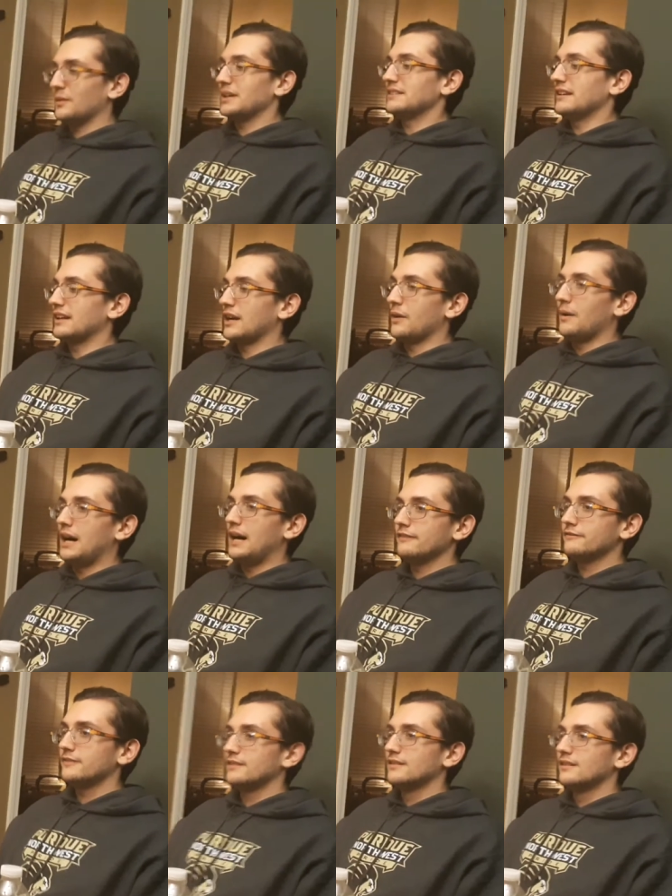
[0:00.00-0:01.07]
Wait, did it go off?
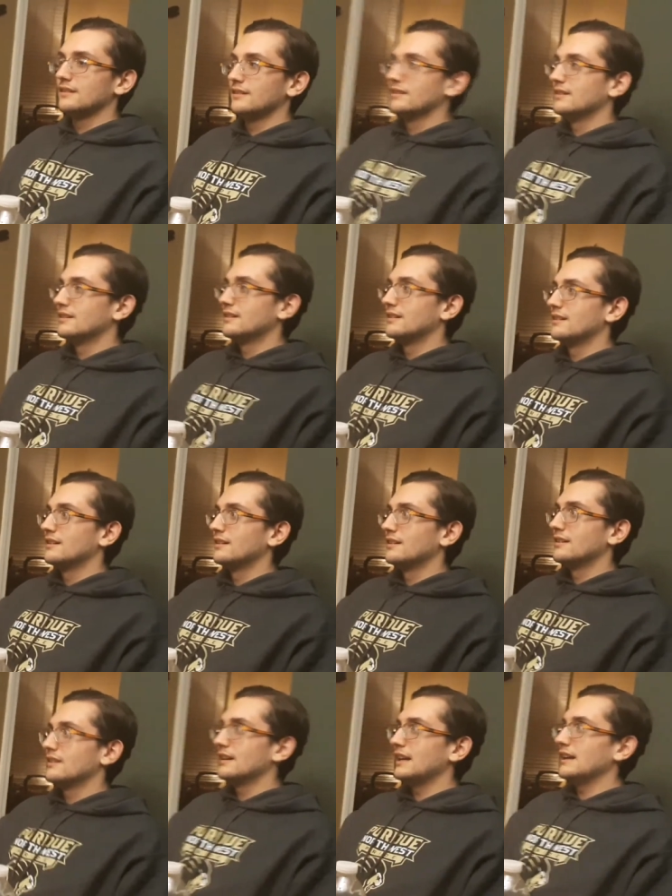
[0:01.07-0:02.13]
No. Yeah, it did.
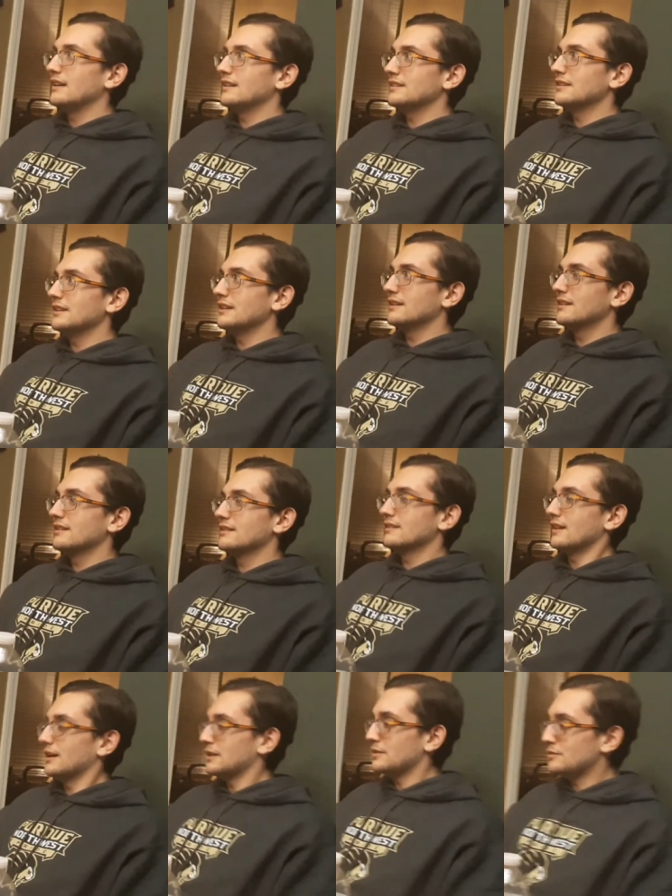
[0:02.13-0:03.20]
No dart came out.
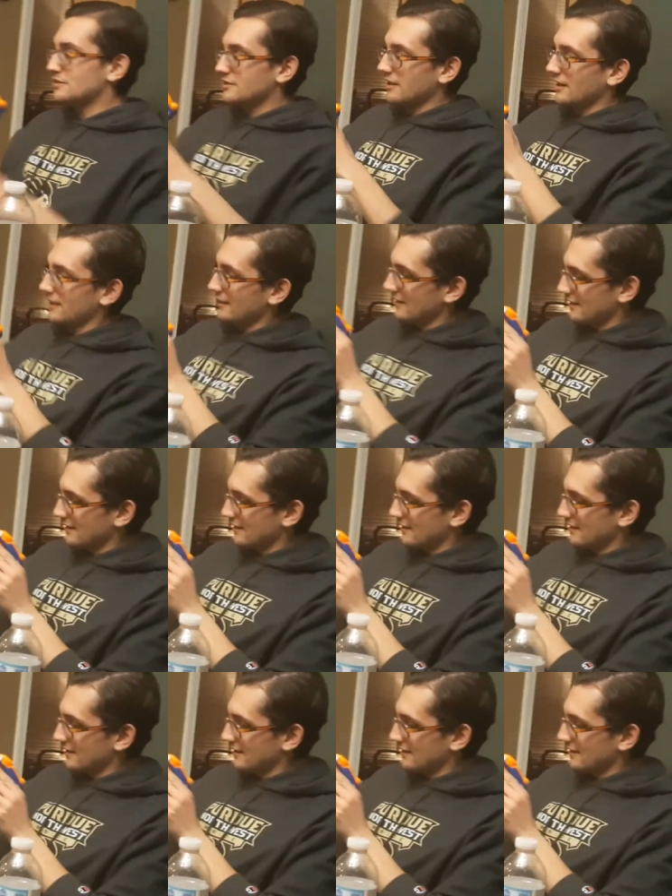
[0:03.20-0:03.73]
Are you sure?